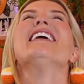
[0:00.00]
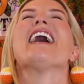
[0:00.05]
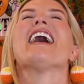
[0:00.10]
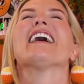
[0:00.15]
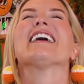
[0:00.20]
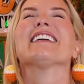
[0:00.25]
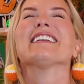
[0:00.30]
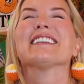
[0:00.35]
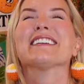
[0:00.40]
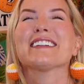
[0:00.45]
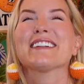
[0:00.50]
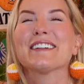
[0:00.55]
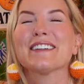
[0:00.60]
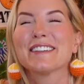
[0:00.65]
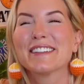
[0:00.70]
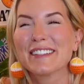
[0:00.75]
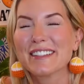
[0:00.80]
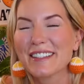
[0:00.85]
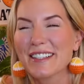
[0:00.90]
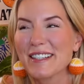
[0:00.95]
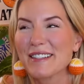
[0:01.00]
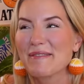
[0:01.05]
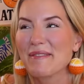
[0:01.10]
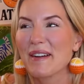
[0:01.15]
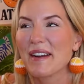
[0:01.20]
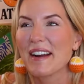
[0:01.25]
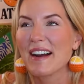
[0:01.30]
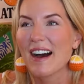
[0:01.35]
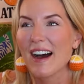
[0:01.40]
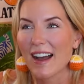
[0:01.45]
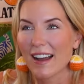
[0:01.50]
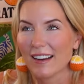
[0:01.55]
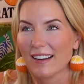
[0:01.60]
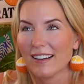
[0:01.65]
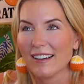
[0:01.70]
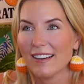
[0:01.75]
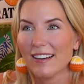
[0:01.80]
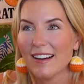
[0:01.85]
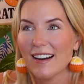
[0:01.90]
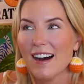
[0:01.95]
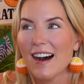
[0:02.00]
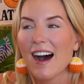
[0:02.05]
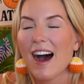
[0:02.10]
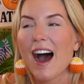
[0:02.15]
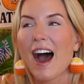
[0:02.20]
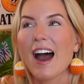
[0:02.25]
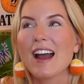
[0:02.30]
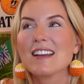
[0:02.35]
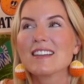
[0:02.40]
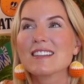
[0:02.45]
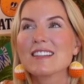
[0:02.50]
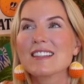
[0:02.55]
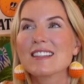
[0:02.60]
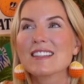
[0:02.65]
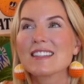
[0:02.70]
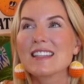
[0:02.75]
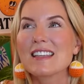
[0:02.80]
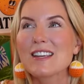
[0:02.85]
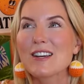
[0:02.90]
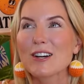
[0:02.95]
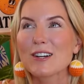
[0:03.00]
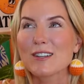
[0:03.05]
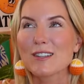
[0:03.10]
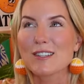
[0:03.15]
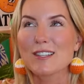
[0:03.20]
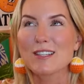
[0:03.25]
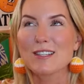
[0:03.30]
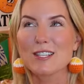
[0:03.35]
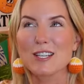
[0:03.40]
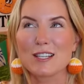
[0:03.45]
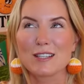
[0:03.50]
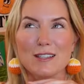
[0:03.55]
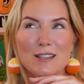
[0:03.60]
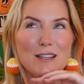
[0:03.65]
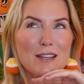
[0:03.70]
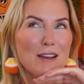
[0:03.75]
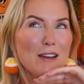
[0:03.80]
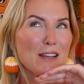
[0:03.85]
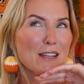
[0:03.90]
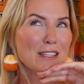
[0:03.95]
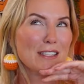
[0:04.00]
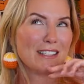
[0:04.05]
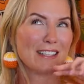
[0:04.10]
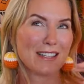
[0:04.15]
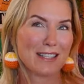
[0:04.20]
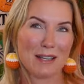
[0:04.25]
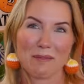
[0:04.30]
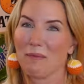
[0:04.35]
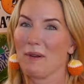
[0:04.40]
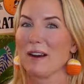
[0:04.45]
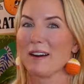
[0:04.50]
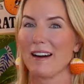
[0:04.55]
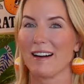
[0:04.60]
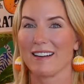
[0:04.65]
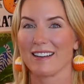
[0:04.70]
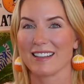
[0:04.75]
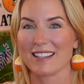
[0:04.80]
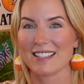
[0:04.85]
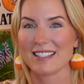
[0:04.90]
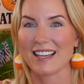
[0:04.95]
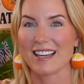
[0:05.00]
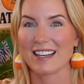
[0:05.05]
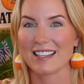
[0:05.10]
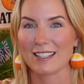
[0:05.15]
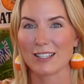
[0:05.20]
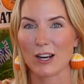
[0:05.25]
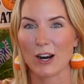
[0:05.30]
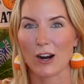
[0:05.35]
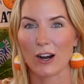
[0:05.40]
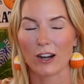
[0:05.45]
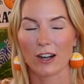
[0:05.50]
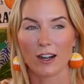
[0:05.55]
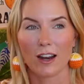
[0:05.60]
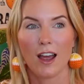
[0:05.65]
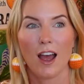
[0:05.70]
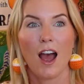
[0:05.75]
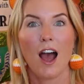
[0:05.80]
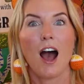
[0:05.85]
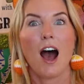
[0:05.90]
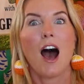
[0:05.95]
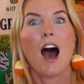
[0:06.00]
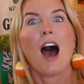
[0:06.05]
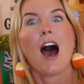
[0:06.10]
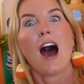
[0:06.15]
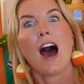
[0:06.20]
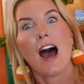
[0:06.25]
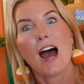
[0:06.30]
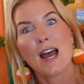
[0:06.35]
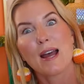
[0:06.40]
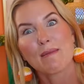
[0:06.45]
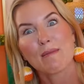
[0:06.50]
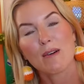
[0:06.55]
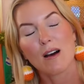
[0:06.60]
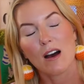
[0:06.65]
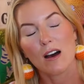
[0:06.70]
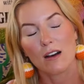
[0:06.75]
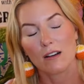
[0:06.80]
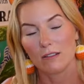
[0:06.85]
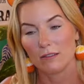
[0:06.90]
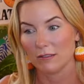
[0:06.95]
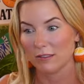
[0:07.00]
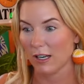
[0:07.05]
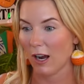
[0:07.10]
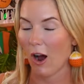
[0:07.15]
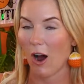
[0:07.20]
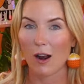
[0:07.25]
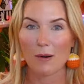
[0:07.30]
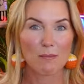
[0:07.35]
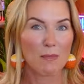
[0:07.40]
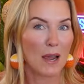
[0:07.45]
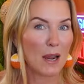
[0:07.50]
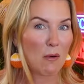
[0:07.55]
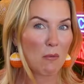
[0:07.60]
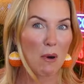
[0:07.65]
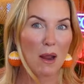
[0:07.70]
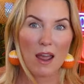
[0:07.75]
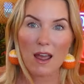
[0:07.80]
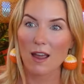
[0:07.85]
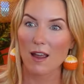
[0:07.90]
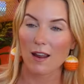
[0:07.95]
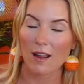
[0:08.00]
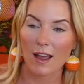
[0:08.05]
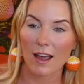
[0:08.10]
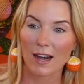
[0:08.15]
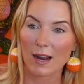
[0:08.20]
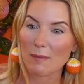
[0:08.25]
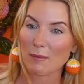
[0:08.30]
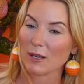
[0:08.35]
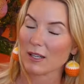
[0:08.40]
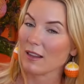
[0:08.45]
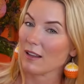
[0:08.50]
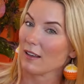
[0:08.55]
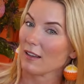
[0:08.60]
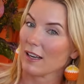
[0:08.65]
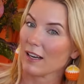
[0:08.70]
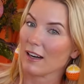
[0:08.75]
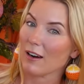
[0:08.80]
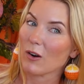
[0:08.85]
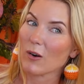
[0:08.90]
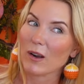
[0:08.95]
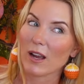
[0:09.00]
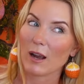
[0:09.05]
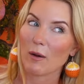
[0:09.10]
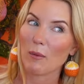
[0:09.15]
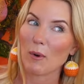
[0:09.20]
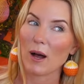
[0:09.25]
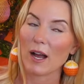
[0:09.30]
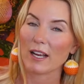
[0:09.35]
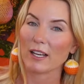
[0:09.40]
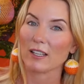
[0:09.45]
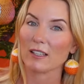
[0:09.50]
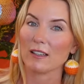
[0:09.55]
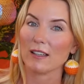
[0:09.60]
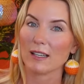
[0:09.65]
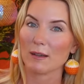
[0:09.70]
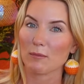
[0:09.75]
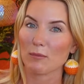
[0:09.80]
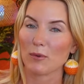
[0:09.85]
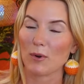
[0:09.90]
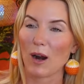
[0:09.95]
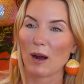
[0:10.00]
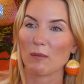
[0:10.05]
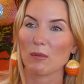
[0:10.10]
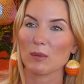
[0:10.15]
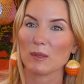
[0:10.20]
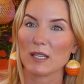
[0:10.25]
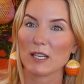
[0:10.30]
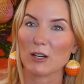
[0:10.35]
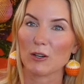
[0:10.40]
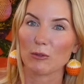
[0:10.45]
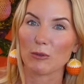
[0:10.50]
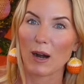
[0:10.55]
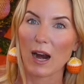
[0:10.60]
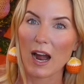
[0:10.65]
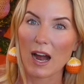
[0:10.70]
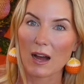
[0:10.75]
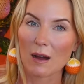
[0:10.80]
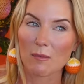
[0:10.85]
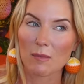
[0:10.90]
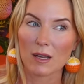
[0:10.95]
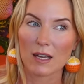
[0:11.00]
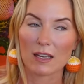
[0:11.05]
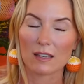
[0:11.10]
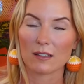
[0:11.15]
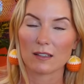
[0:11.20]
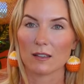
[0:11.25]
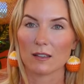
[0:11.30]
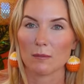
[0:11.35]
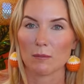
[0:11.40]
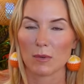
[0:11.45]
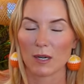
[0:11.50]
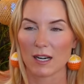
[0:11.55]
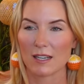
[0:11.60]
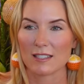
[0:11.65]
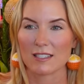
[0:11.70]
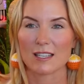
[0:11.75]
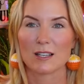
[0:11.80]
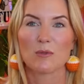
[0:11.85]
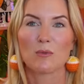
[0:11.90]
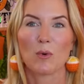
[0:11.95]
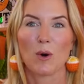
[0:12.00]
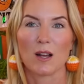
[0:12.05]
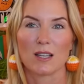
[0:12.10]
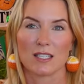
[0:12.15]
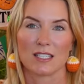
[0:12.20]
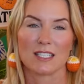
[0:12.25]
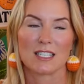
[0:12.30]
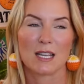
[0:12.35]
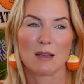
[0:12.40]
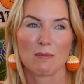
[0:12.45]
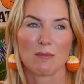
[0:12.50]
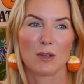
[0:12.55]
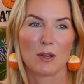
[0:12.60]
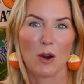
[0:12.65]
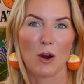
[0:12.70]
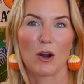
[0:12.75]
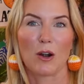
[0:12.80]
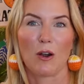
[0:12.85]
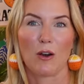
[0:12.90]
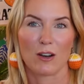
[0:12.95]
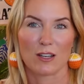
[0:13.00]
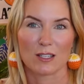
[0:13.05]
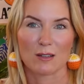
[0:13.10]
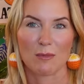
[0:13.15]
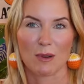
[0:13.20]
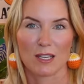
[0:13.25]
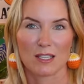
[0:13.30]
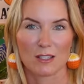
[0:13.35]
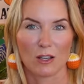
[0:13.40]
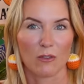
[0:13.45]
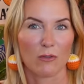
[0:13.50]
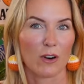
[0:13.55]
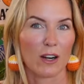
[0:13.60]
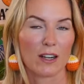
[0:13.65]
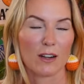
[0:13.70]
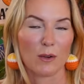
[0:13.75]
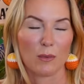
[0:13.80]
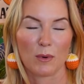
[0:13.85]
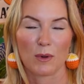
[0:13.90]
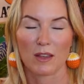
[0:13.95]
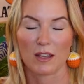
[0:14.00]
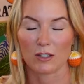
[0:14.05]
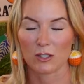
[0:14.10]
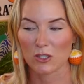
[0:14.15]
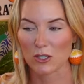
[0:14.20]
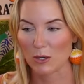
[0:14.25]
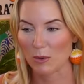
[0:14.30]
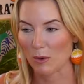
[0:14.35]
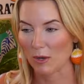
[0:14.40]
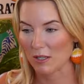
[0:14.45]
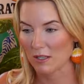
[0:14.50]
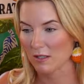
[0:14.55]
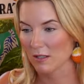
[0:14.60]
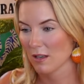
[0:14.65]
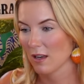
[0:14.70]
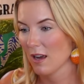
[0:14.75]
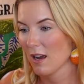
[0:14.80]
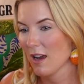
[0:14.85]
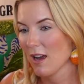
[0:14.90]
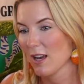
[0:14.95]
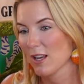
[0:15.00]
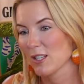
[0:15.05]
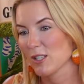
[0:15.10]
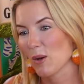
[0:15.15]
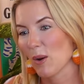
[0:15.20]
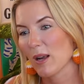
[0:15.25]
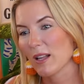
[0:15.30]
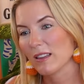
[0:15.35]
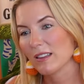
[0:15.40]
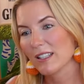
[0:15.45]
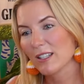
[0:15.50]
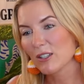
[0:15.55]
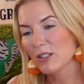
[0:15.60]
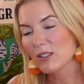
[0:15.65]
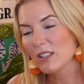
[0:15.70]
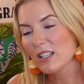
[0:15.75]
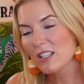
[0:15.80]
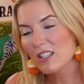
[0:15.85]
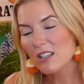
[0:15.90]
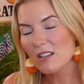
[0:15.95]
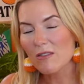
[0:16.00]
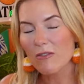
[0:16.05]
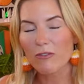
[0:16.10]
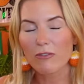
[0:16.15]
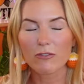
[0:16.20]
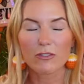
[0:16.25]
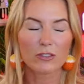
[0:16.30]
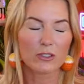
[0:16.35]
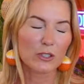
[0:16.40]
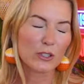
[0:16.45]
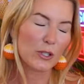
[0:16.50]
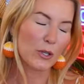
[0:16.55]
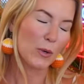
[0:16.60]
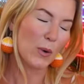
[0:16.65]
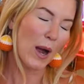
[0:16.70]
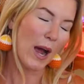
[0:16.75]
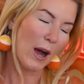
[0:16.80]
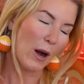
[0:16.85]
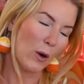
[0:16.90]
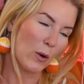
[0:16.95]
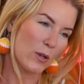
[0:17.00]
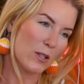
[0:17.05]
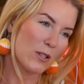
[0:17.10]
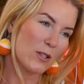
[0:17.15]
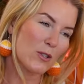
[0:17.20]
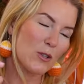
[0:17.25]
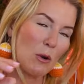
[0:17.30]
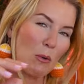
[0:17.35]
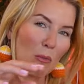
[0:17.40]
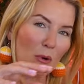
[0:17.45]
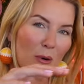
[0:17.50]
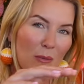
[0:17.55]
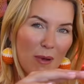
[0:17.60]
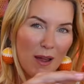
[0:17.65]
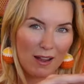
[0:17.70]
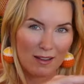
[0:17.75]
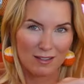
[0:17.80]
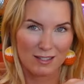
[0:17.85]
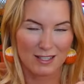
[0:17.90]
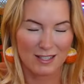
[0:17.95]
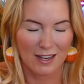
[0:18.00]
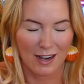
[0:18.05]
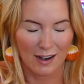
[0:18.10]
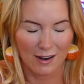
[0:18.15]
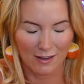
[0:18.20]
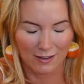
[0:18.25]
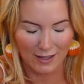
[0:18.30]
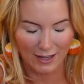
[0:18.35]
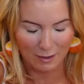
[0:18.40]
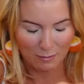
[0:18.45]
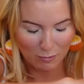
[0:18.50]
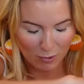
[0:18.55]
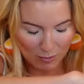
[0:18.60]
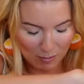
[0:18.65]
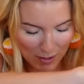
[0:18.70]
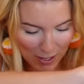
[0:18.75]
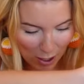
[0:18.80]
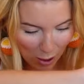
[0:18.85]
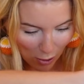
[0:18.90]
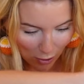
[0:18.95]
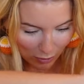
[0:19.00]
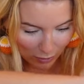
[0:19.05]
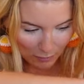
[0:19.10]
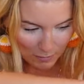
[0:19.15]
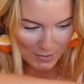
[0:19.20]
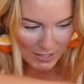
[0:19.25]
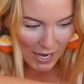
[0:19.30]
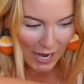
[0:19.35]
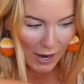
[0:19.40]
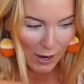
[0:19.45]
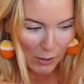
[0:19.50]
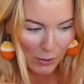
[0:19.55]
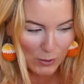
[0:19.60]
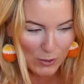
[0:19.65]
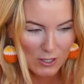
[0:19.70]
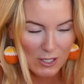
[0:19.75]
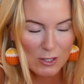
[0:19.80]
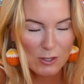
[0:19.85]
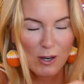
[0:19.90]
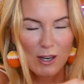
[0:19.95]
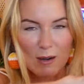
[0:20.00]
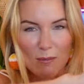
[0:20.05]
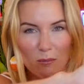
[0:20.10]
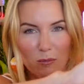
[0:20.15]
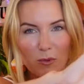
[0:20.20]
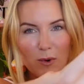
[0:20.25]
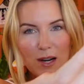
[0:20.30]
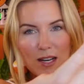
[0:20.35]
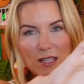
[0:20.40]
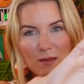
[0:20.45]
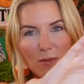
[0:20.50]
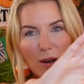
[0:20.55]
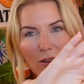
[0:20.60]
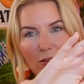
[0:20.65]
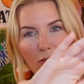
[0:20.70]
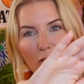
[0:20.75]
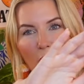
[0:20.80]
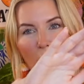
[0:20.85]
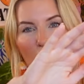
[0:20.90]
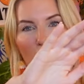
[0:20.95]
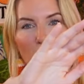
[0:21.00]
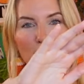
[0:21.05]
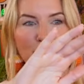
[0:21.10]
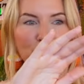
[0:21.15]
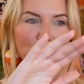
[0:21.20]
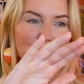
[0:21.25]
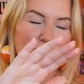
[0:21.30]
out of the corner of my eye, I just see her just disappear out of the side of the cart. I'm on my way and I'm thinking, okay, well, I could like probably grab but I didn't want to tip the cart onto myself. I didn't know where the hell she was. So I literally just flew out Superman style, like put my arms out to try to brace my fall,